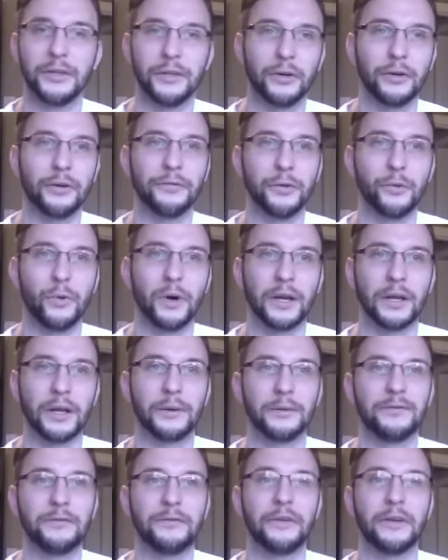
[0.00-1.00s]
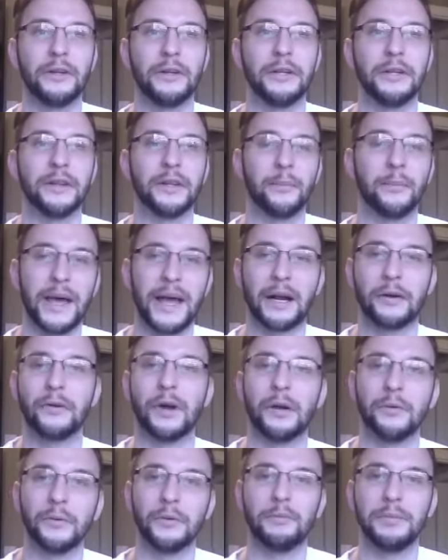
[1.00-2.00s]
You know, if you want to fill in the
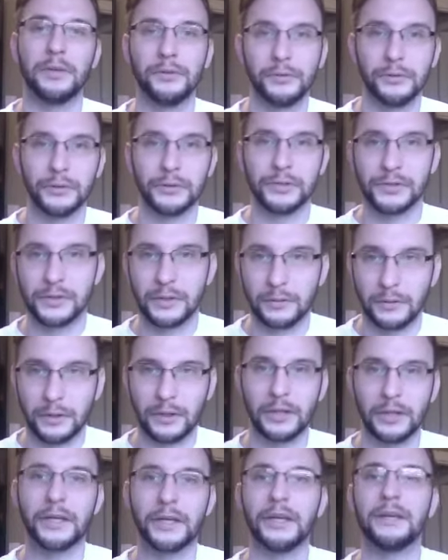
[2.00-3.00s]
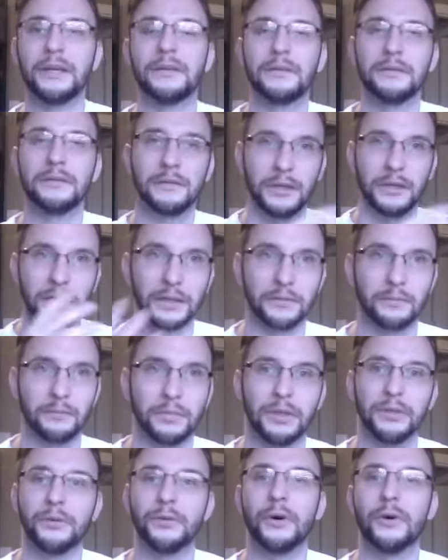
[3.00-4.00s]
background with blue, you just click it and
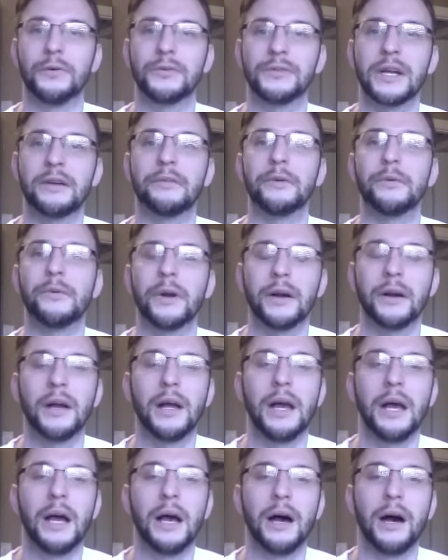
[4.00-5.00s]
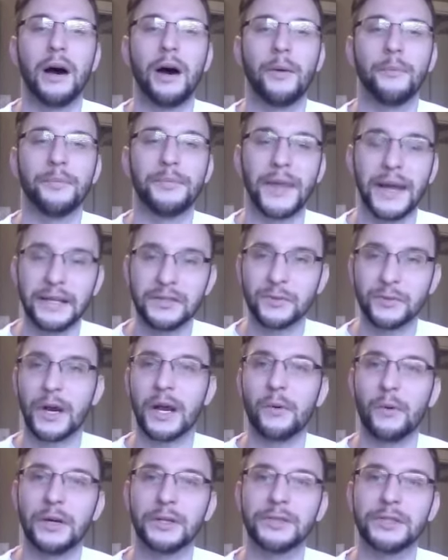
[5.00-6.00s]
blue goes everywhere. That's what
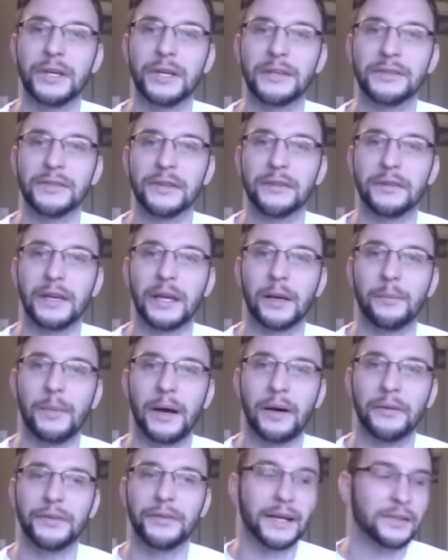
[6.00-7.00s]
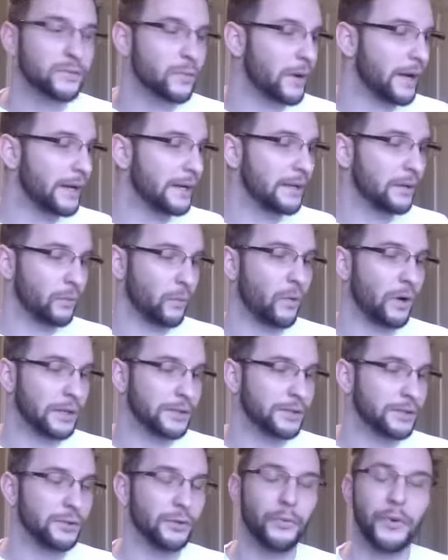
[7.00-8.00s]
I want you guys to think about. That's why I didn't
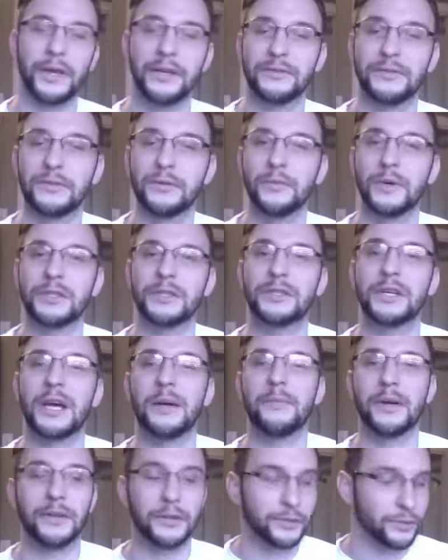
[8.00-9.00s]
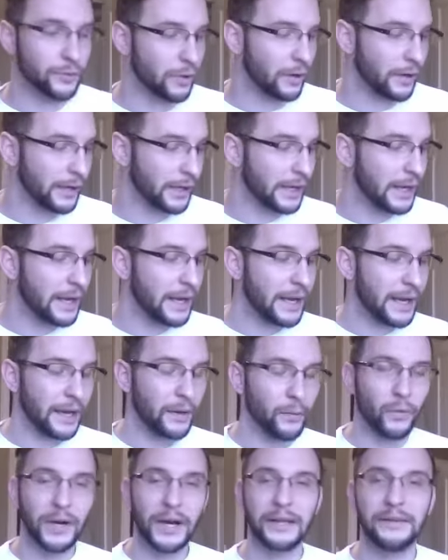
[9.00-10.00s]
want you to waste too much time on the drawing.
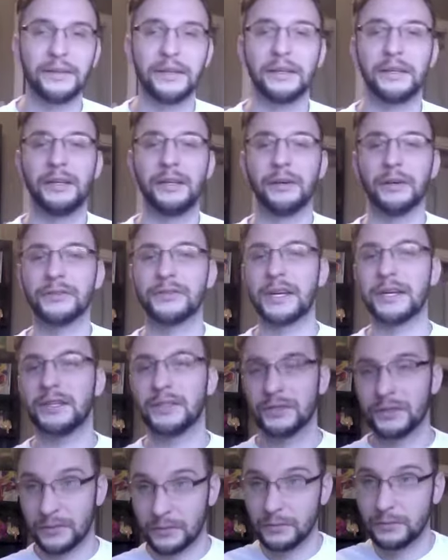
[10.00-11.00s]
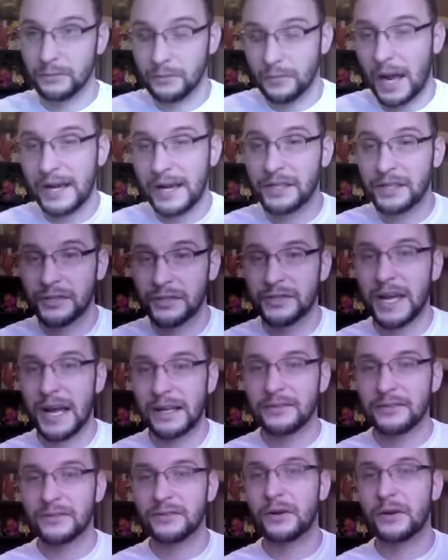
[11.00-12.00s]
And what I did here is I just
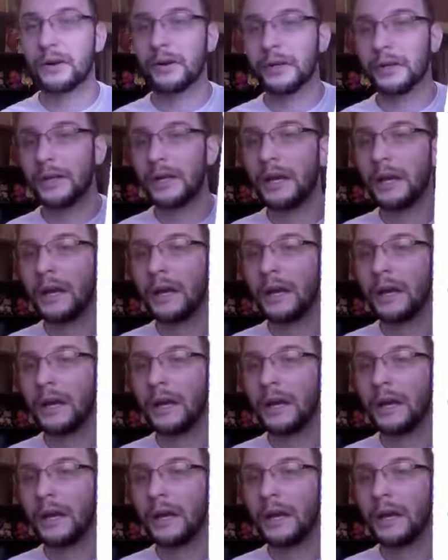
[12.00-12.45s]
got started.